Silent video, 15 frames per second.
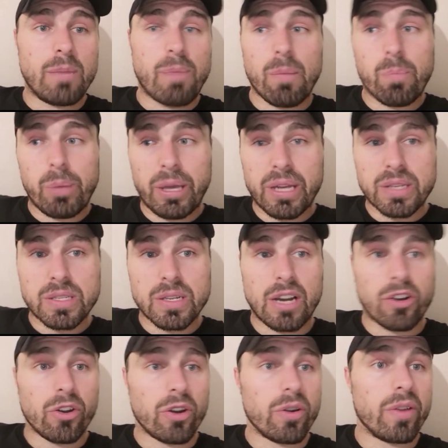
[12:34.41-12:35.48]
Ben Pearson, I
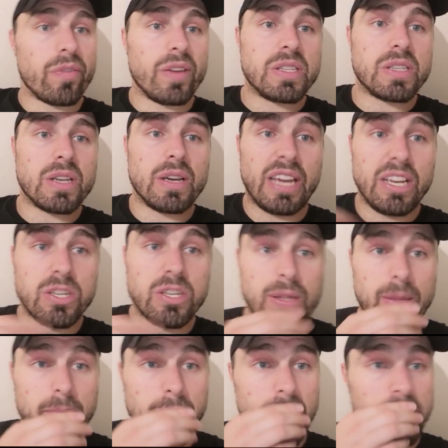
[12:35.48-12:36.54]
don't know if he's injured at
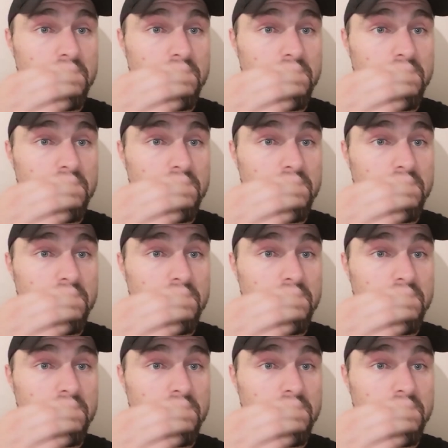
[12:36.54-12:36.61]
the minute,